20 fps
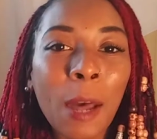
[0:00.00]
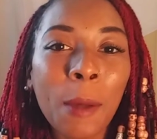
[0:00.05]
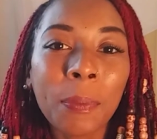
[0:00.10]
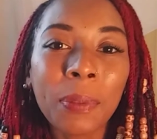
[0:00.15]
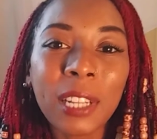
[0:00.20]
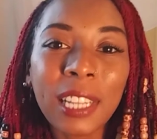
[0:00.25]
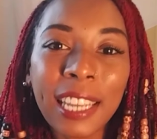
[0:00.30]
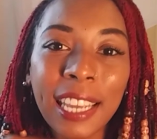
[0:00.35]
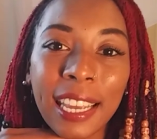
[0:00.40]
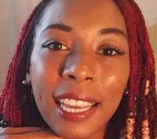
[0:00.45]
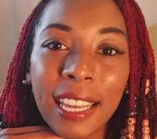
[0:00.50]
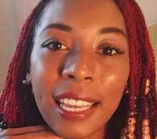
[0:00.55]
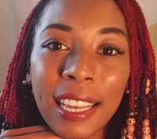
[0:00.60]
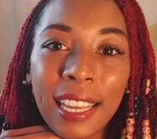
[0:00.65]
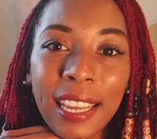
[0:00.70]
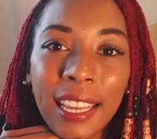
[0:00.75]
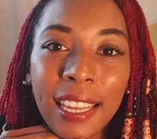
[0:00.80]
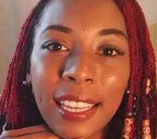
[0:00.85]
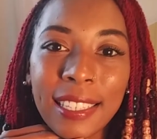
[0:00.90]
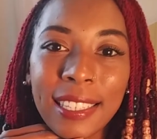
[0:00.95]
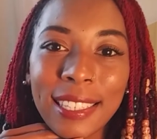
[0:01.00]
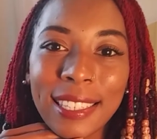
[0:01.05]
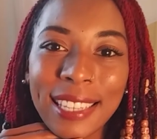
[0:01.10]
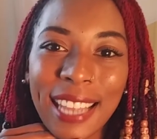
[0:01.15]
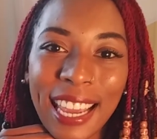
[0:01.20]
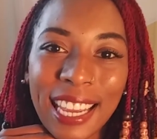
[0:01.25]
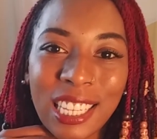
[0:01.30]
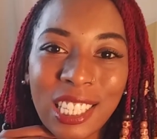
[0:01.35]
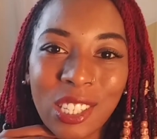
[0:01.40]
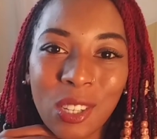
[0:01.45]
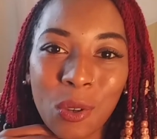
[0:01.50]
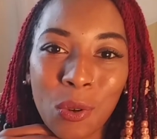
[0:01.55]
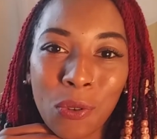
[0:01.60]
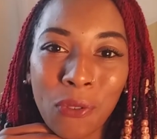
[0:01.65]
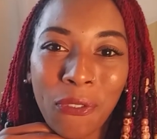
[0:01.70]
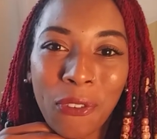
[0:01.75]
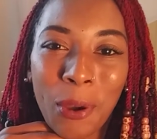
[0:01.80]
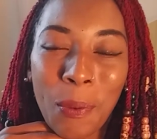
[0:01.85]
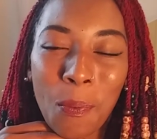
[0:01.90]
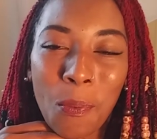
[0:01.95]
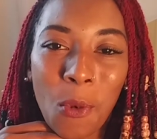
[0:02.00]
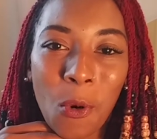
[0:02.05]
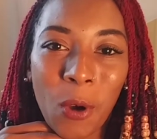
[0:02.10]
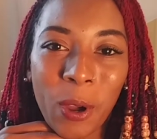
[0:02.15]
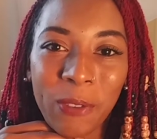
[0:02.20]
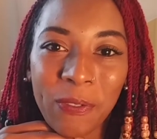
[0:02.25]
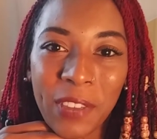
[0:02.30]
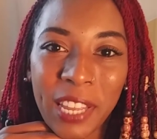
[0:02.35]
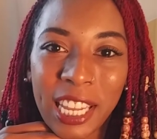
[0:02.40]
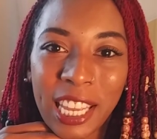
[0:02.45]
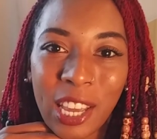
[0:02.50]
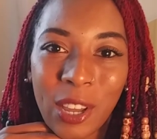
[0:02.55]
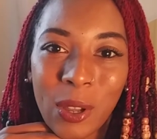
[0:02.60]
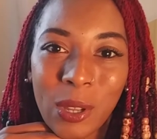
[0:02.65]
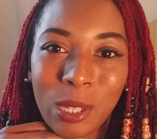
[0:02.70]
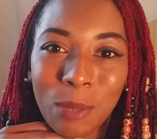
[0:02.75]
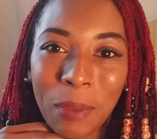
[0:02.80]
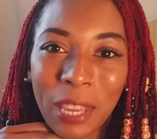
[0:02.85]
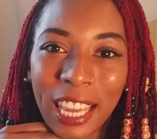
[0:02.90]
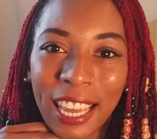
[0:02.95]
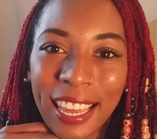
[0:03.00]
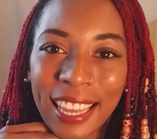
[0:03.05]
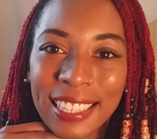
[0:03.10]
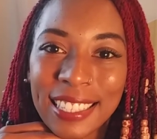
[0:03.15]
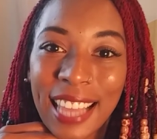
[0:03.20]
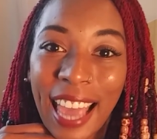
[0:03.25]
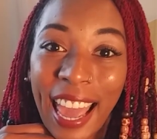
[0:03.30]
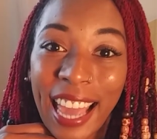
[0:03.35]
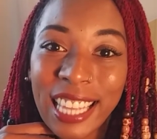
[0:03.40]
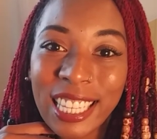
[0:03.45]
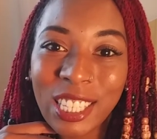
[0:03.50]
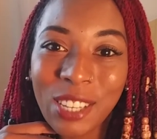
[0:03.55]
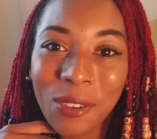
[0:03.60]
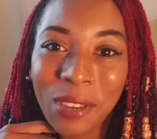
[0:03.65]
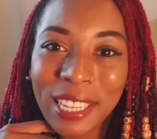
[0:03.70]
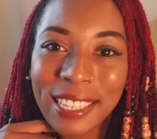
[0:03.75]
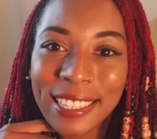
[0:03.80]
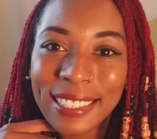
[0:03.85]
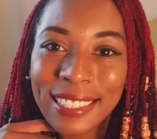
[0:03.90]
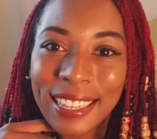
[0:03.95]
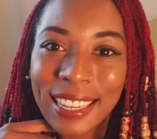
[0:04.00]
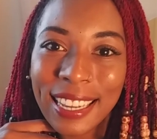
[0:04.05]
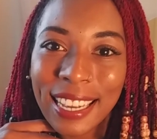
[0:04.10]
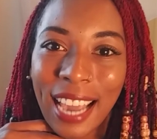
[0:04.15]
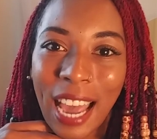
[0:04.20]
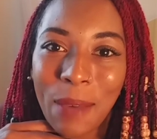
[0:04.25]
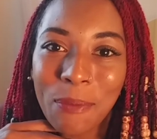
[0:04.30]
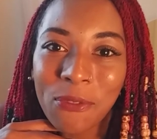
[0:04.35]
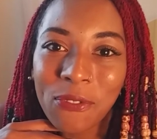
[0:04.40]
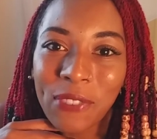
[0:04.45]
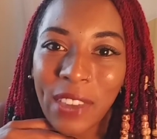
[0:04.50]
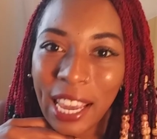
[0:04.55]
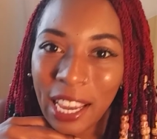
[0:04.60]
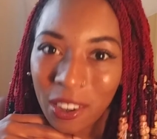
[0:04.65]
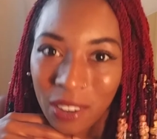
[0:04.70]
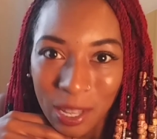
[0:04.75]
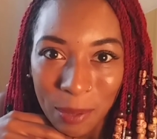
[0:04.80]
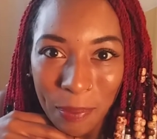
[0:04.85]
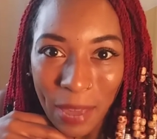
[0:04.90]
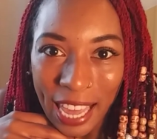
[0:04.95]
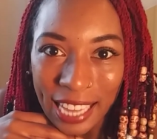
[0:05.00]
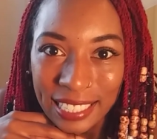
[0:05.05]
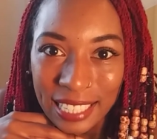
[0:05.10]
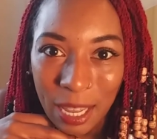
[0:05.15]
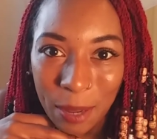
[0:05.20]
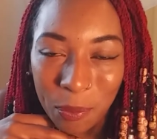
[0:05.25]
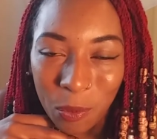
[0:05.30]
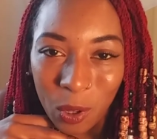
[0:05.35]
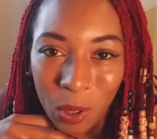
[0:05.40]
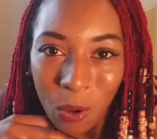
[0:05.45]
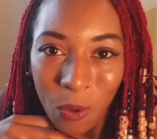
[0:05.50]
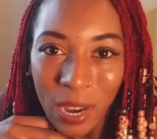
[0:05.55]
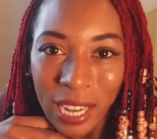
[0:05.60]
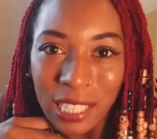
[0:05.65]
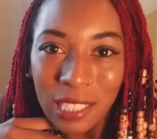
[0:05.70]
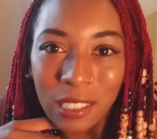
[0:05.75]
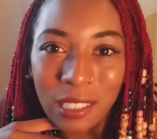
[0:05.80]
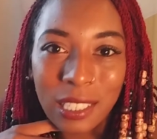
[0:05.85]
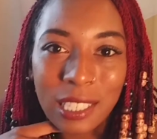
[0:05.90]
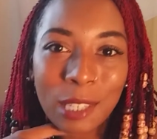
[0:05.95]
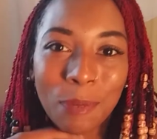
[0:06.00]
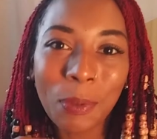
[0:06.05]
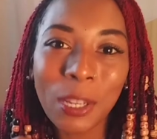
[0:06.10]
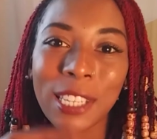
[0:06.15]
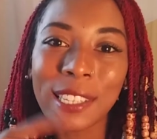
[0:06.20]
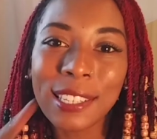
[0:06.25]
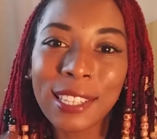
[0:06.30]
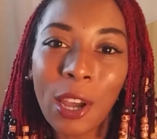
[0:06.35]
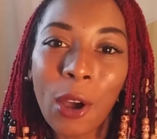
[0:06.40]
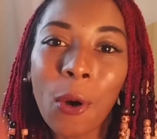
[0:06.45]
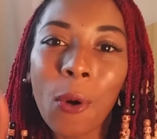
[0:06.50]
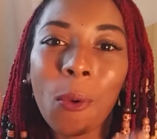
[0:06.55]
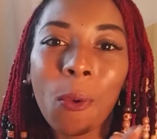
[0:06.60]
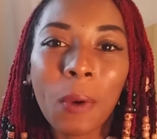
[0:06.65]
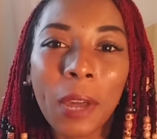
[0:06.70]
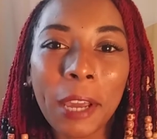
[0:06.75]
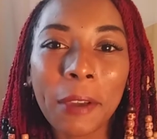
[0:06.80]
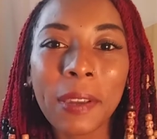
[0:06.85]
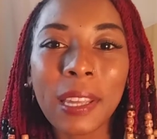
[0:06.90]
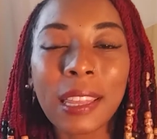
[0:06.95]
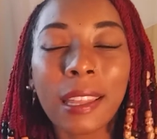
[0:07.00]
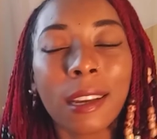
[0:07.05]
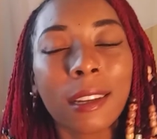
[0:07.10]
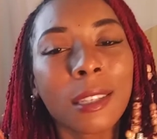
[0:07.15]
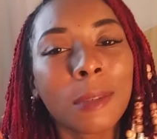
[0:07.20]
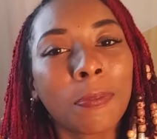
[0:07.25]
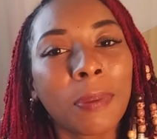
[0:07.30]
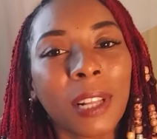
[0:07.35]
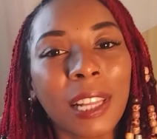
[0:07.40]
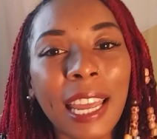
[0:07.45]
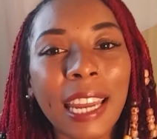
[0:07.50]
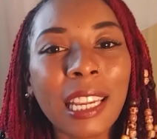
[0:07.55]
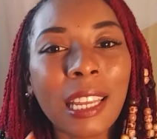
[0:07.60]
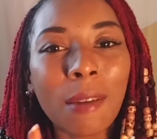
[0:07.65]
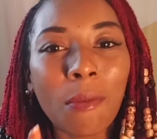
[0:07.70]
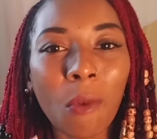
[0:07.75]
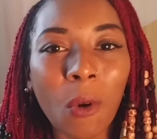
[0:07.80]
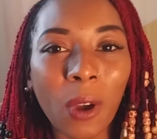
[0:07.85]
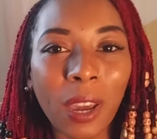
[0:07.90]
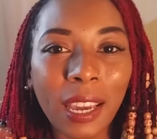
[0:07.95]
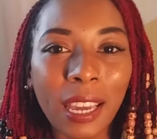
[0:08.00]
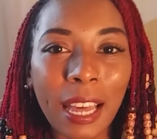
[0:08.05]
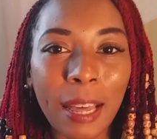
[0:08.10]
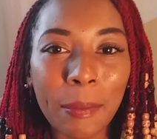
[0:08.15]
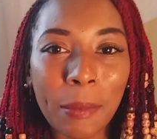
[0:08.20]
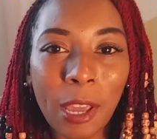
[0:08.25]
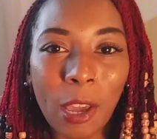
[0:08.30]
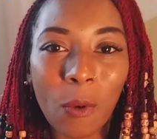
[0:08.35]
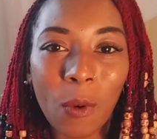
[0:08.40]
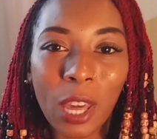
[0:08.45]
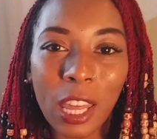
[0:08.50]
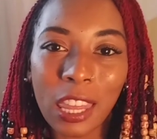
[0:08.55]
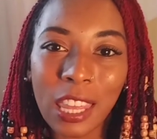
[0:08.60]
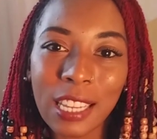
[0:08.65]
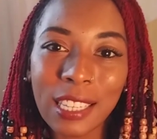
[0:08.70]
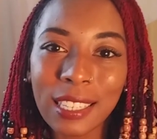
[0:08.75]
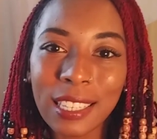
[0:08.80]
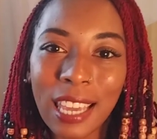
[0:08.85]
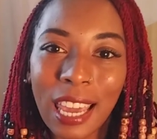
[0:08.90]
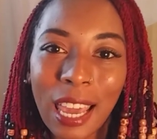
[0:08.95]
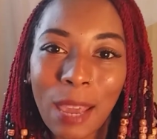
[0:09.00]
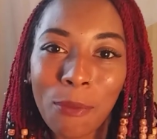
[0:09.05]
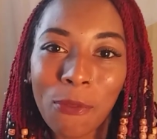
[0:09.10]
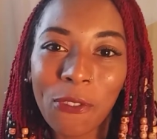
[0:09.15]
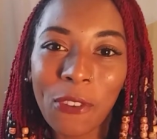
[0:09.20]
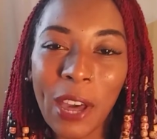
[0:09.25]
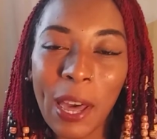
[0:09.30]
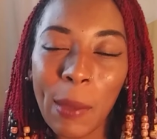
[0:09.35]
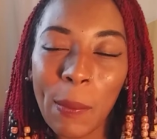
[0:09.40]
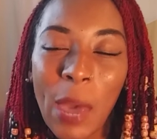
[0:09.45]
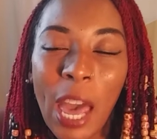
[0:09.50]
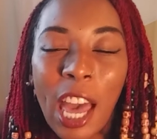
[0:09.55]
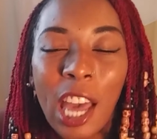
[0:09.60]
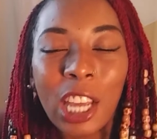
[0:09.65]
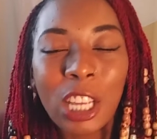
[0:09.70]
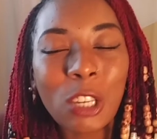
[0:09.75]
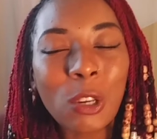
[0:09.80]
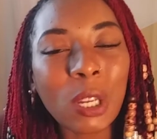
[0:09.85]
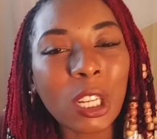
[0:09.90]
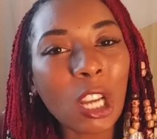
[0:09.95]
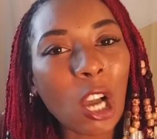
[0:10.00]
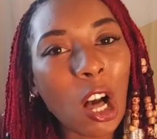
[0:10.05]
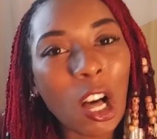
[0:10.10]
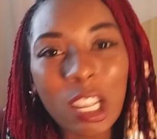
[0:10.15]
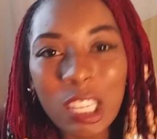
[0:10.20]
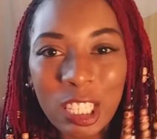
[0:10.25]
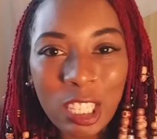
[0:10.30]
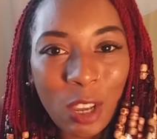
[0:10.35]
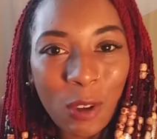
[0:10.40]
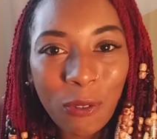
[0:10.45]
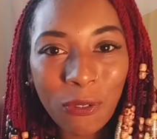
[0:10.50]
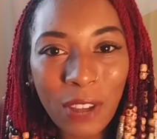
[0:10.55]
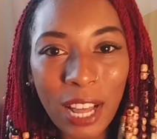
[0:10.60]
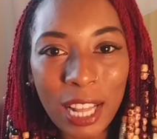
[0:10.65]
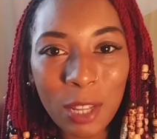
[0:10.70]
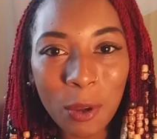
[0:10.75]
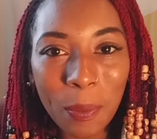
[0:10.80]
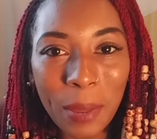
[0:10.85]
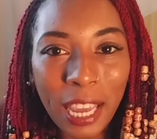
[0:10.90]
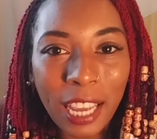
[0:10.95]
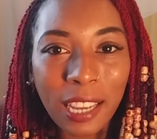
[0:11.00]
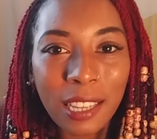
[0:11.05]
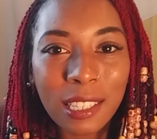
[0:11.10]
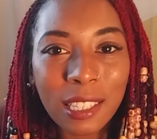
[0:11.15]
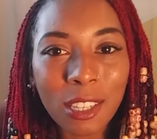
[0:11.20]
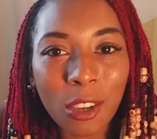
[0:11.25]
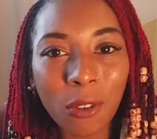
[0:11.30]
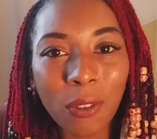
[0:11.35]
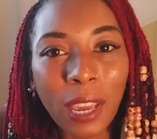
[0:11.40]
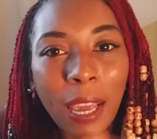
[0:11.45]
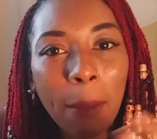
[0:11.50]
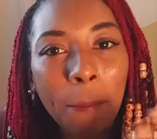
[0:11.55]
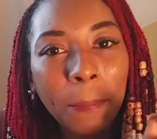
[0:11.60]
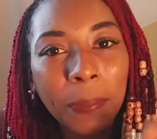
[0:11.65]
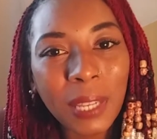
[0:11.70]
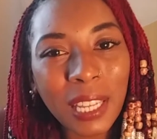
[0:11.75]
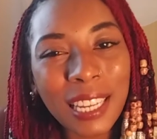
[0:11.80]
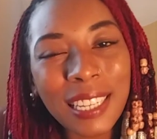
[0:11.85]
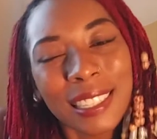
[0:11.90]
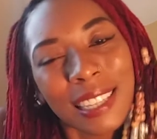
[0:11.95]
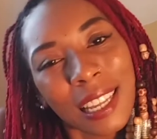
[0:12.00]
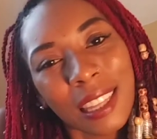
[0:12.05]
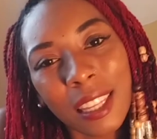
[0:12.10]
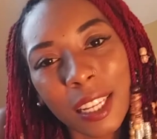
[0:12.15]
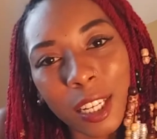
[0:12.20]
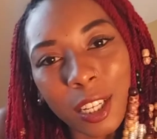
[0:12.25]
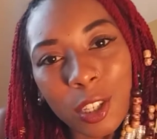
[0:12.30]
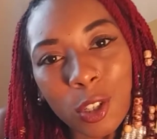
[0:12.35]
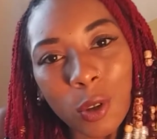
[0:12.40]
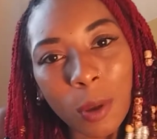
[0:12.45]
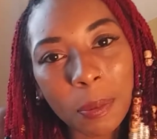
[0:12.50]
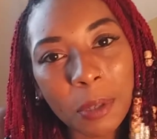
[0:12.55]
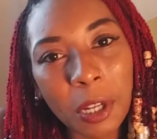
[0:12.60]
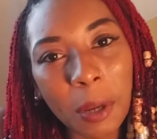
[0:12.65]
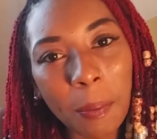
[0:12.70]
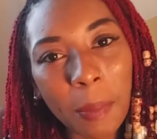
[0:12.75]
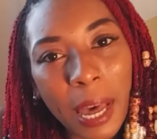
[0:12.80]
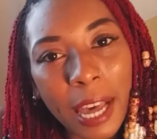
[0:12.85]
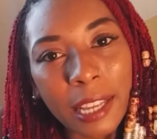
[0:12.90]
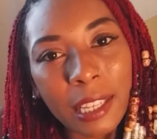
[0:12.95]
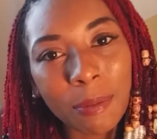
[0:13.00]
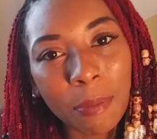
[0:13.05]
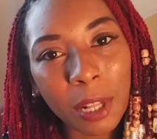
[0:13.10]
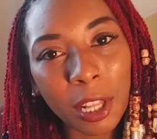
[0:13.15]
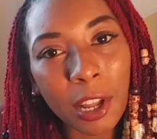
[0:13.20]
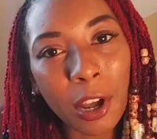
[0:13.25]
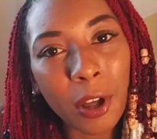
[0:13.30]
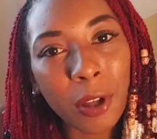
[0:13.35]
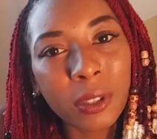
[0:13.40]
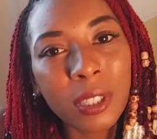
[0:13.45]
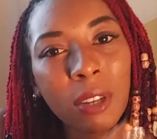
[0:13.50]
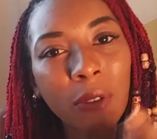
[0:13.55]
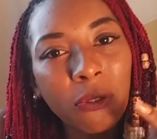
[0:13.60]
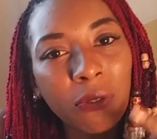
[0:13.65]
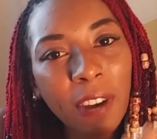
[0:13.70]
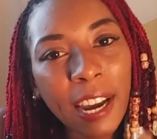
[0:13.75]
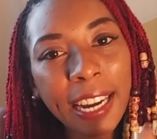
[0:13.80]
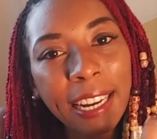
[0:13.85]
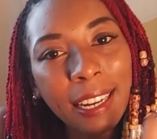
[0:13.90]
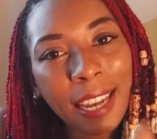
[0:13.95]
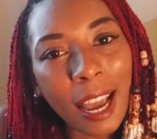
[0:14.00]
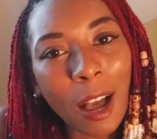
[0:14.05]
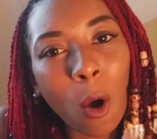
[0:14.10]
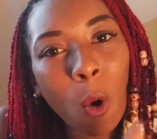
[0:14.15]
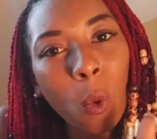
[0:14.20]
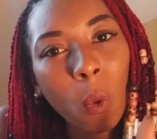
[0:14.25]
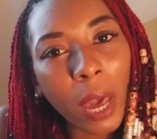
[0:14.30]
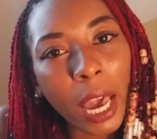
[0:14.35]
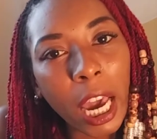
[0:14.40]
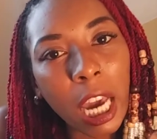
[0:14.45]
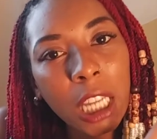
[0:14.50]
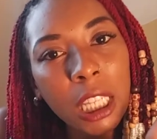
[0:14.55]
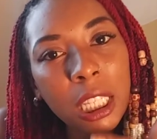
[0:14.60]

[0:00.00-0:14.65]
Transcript: Please stay tuned for more videos because as you can see, I'm very backed up with questions, but don't worry, there's plenty more coming where this came from. You can also follow my Instagram. Please hit the description box below to find out where